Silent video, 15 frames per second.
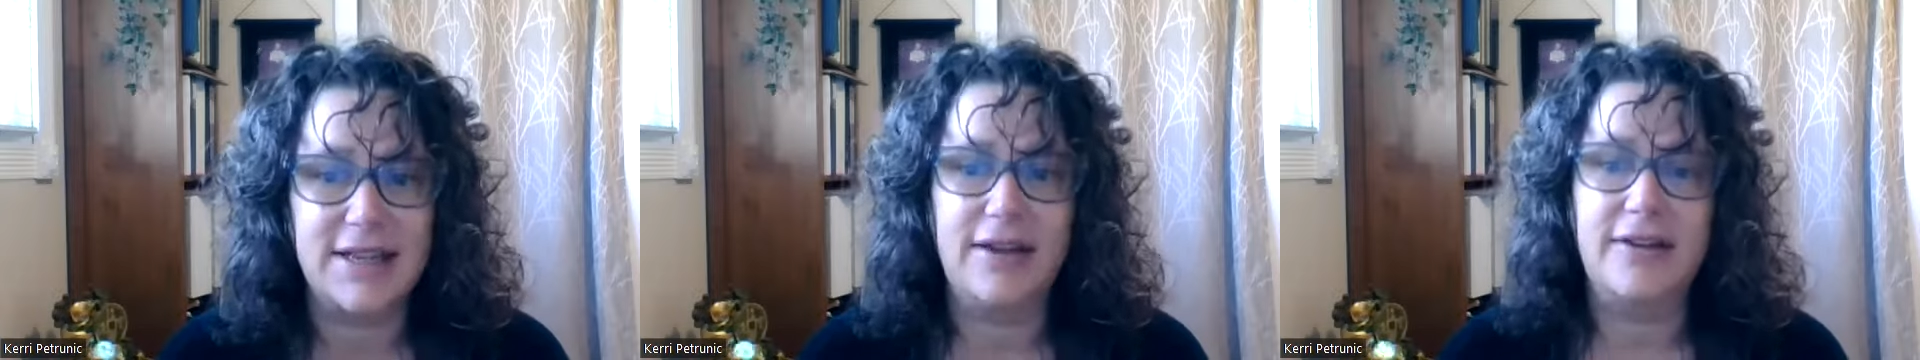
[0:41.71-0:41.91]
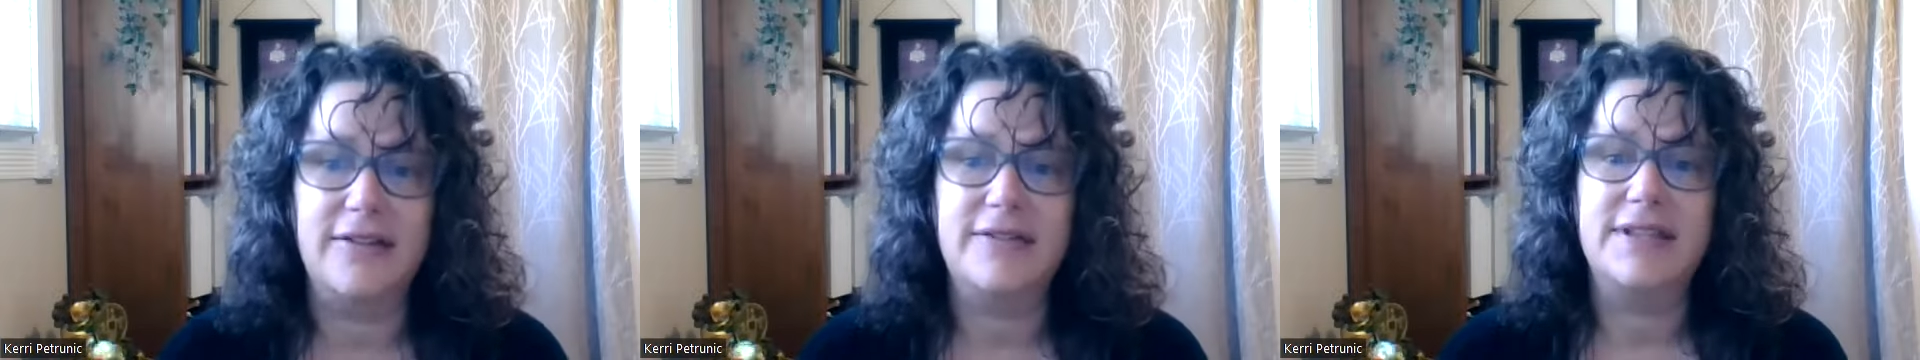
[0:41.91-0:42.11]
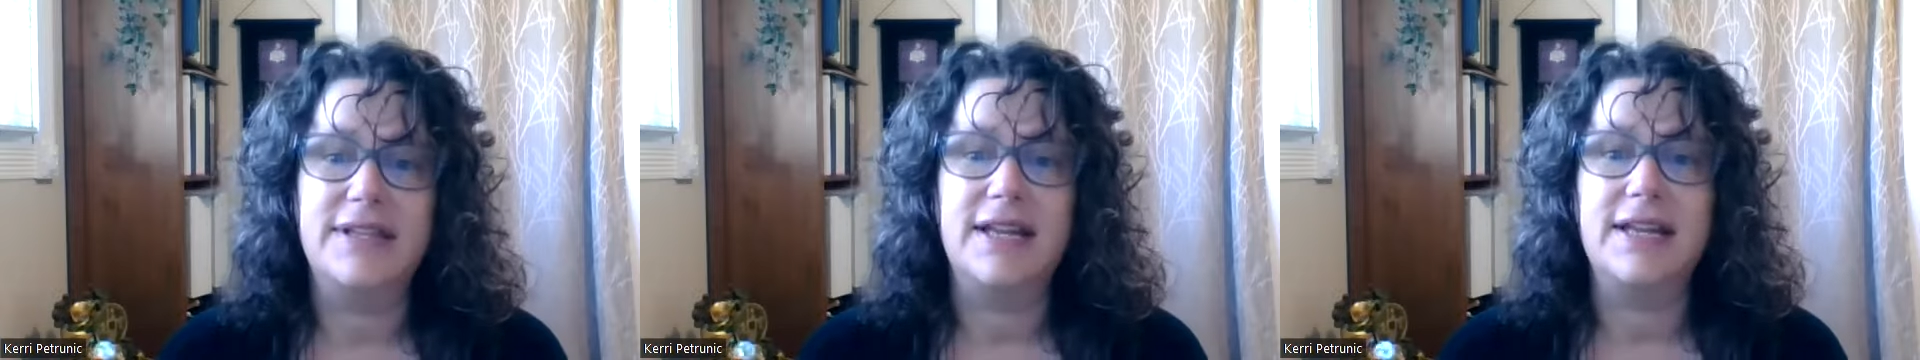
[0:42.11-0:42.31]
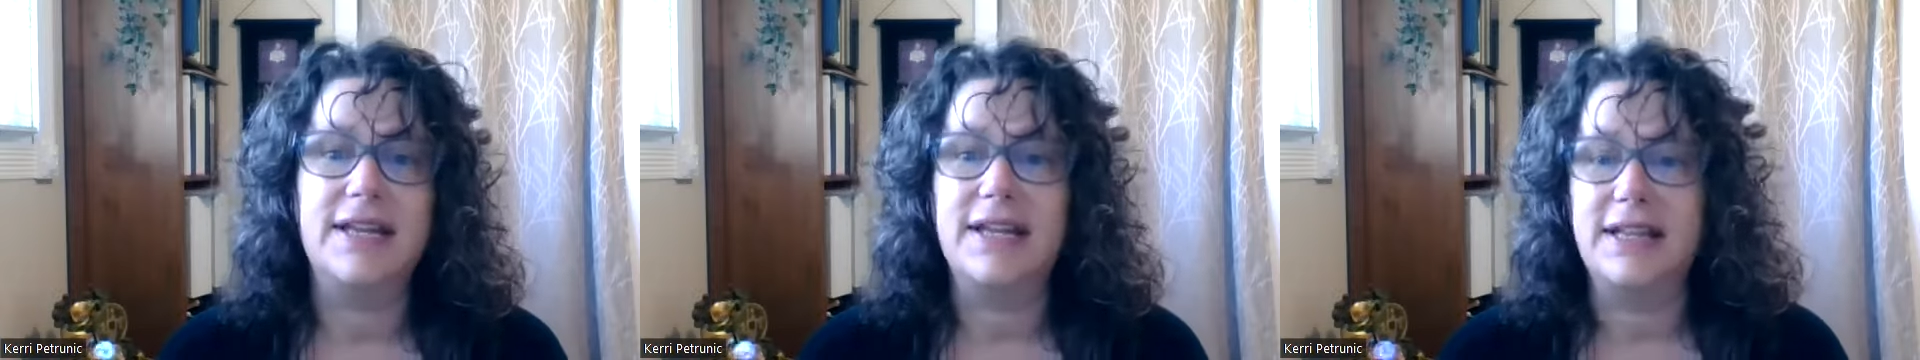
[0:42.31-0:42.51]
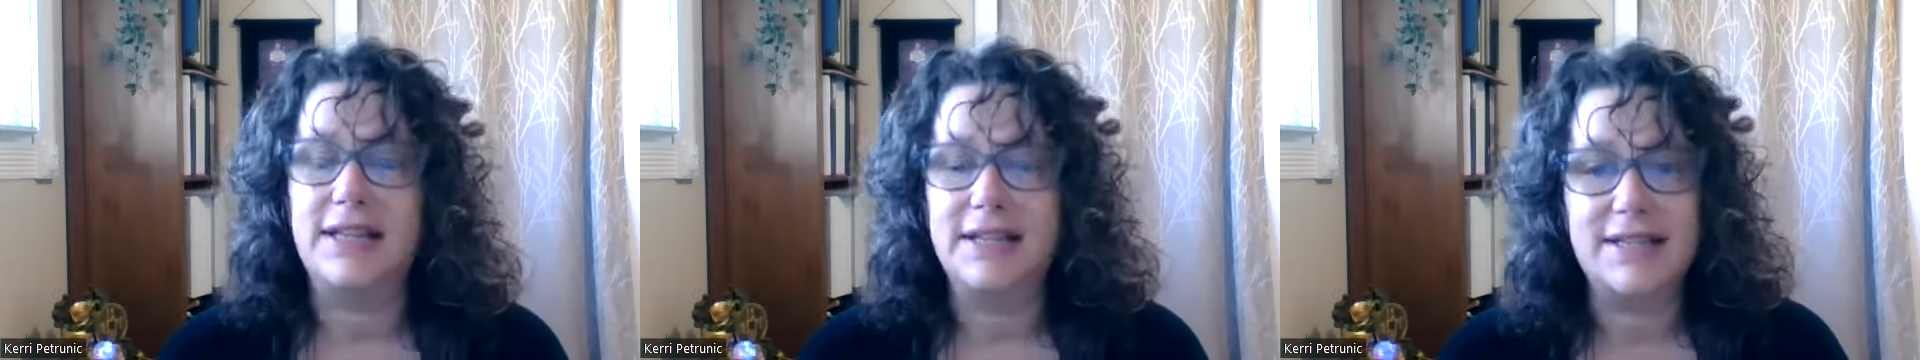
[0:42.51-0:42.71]
of sudden
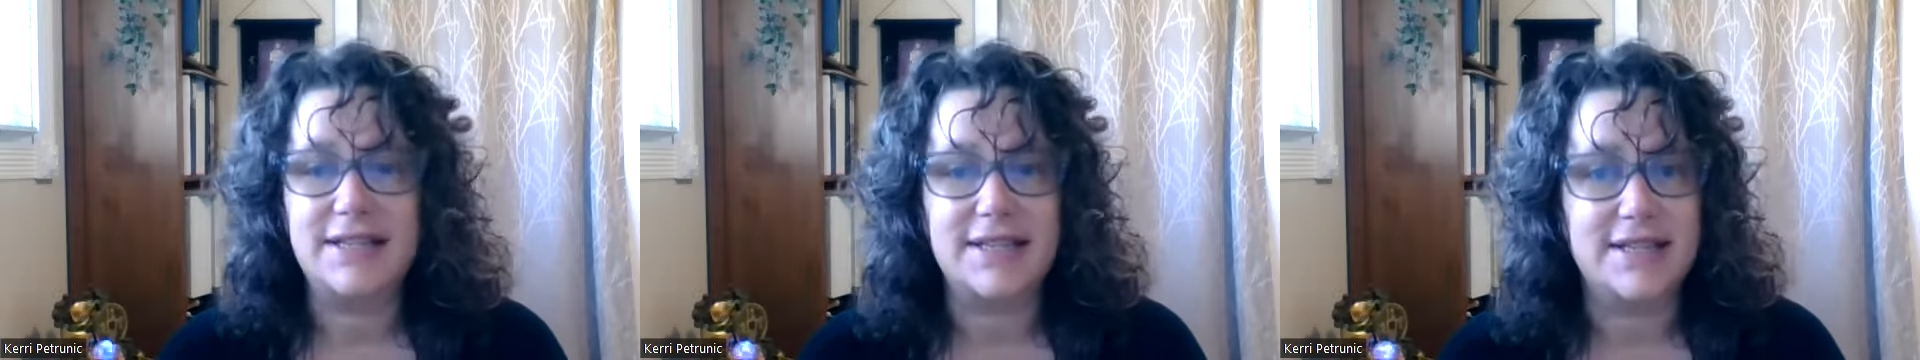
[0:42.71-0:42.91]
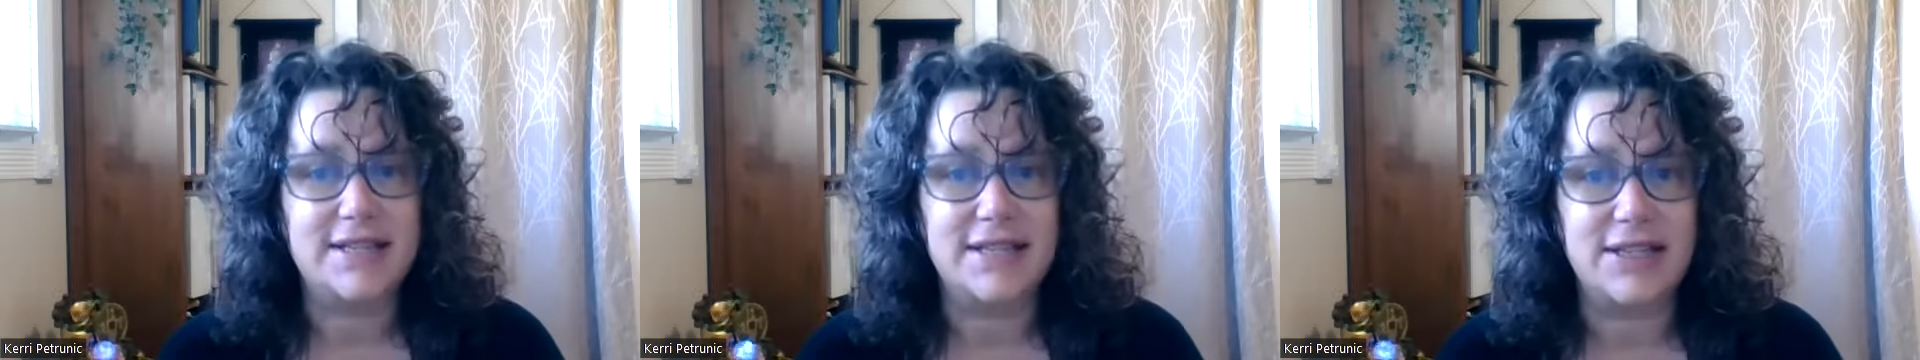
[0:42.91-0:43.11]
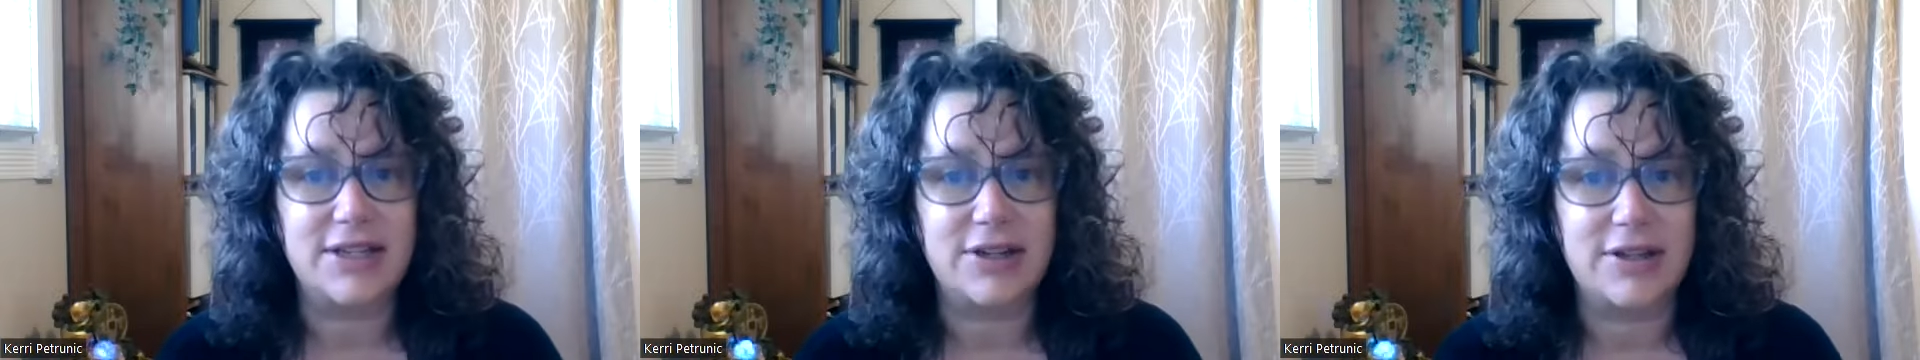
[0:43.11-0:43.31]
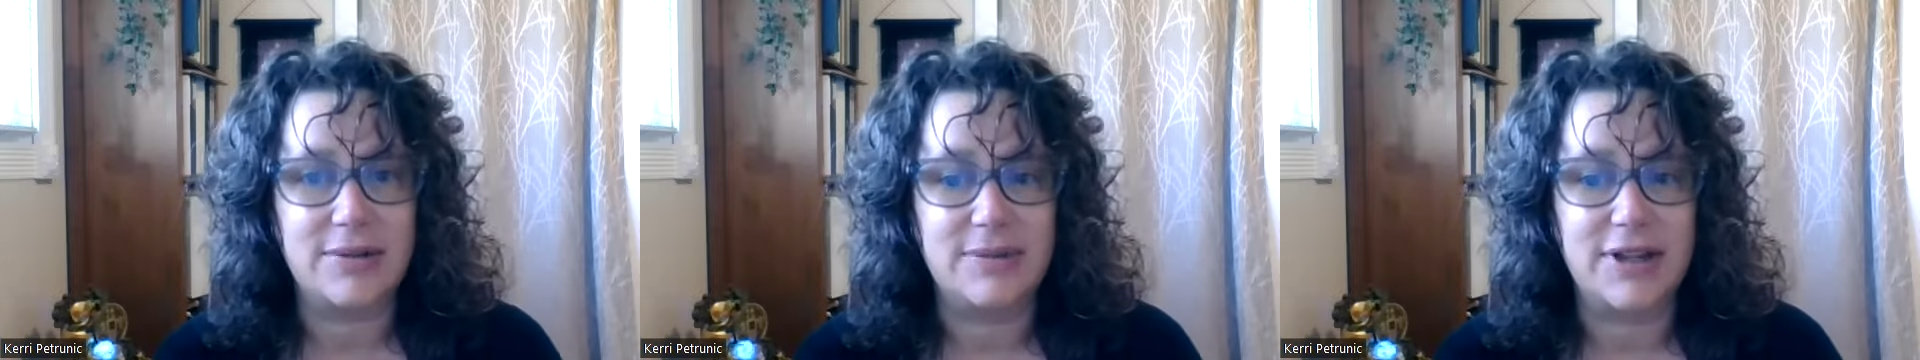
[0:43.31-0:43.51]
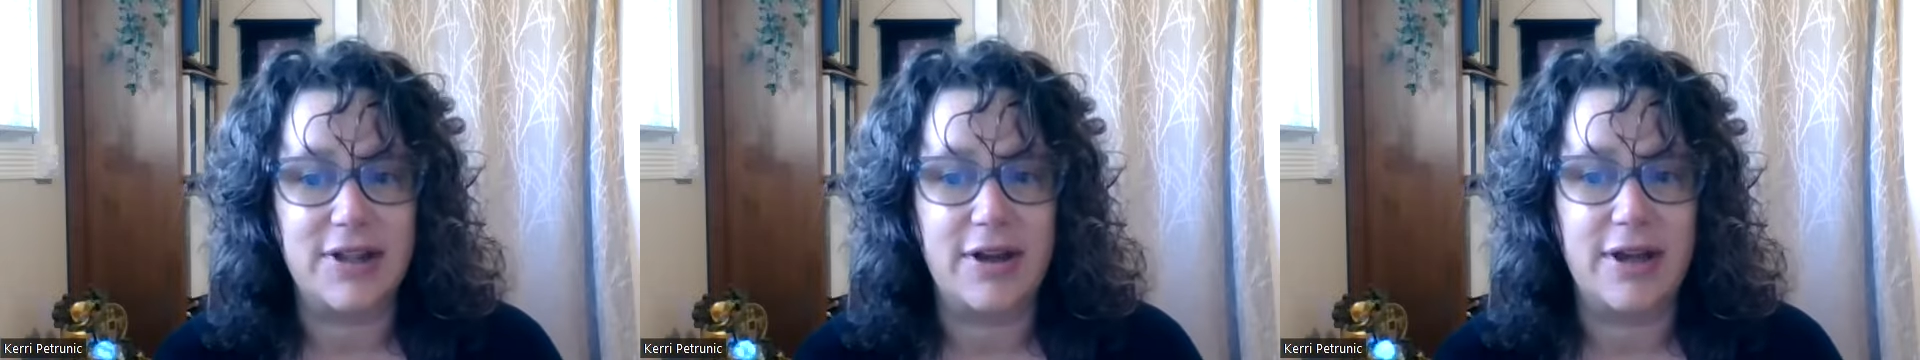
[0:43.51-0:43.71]
illnesses that took
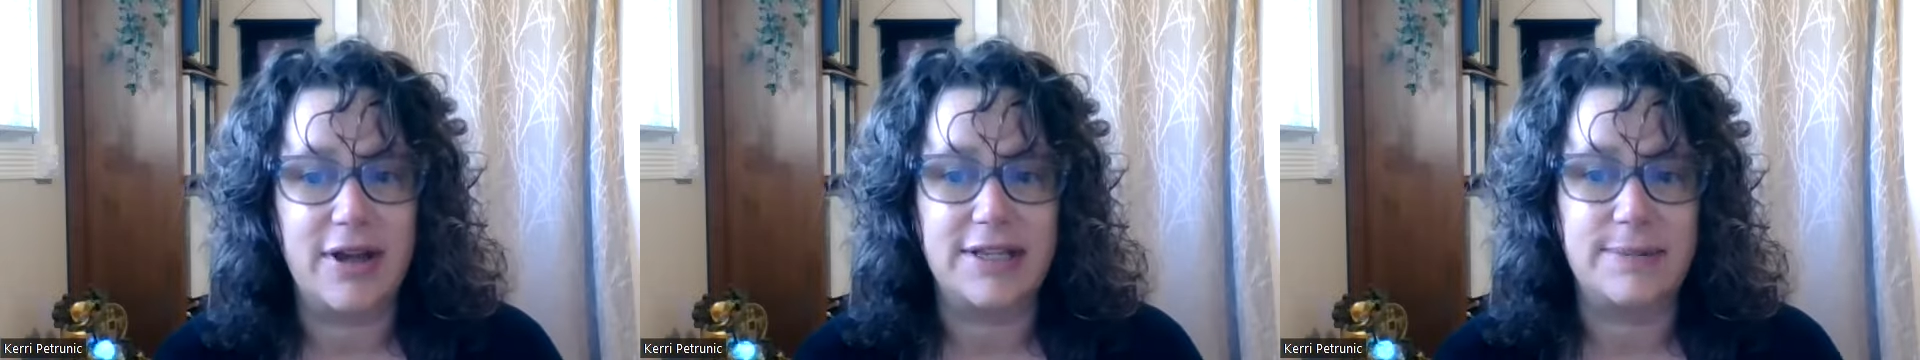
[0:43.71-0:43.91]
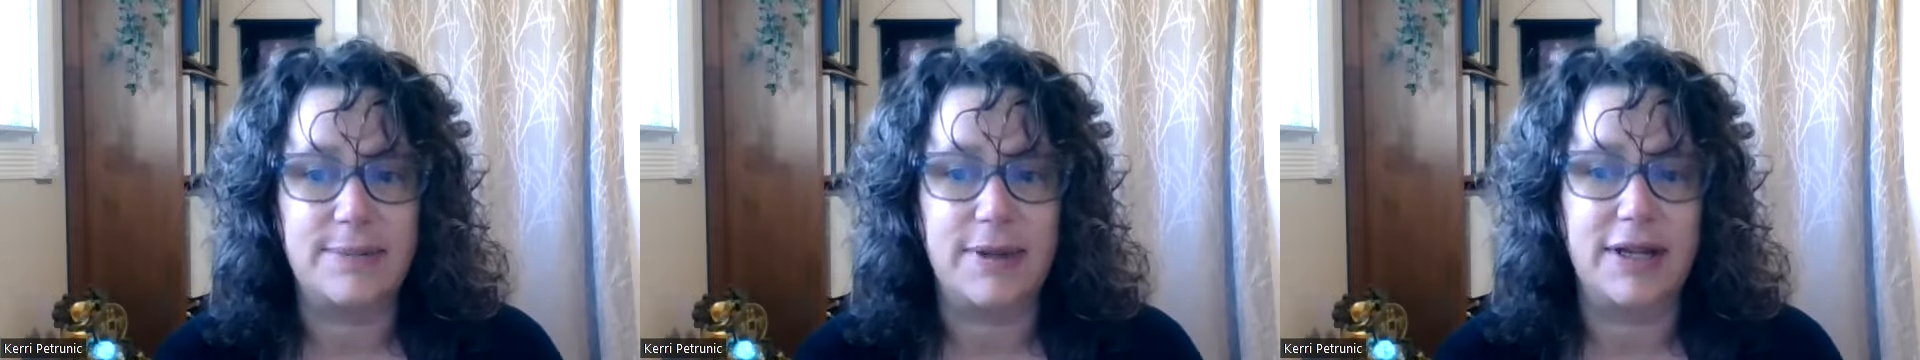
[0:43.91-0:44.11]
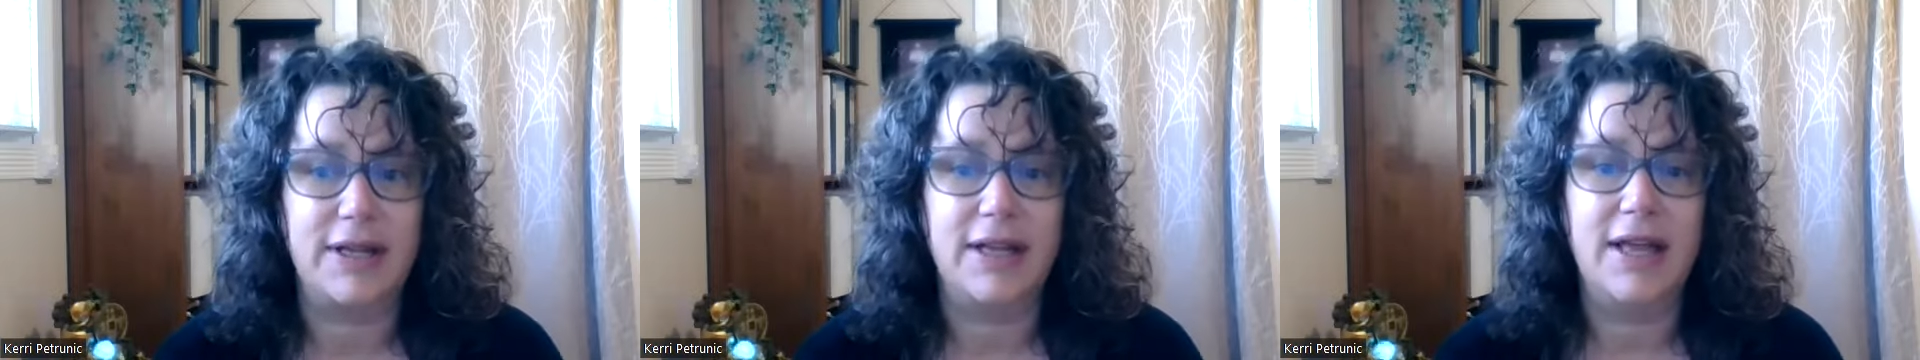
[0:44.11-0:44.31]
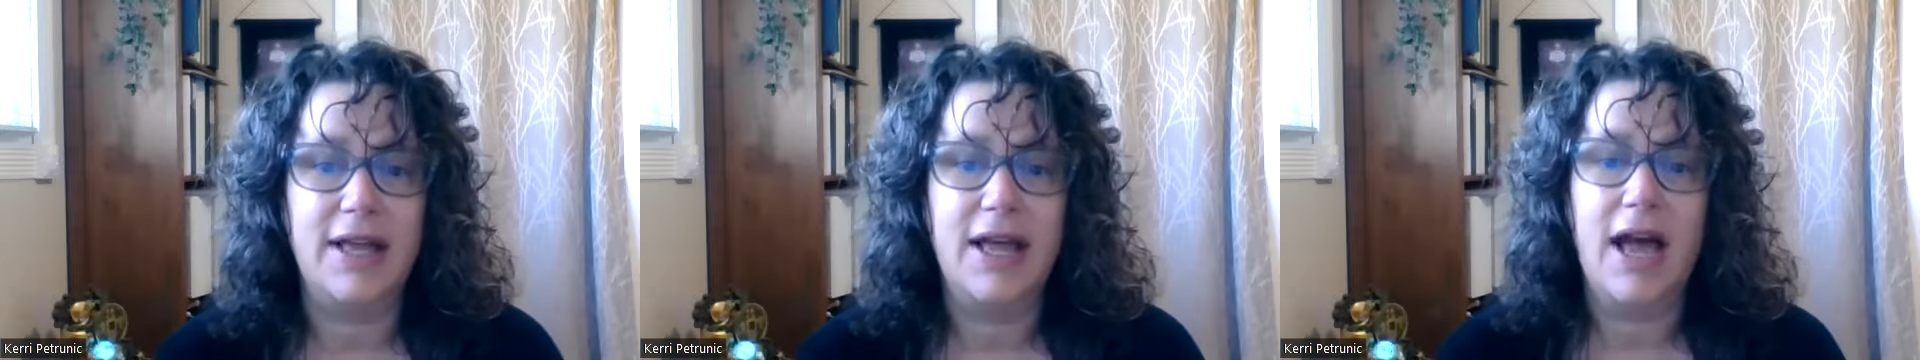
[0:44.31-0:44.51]
them to the hospital.